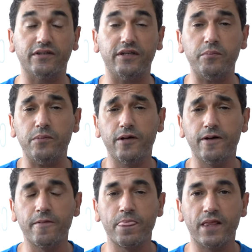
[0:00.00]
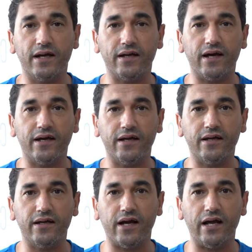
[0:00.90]
team, and
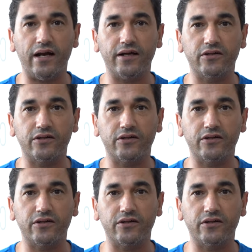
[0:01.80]
I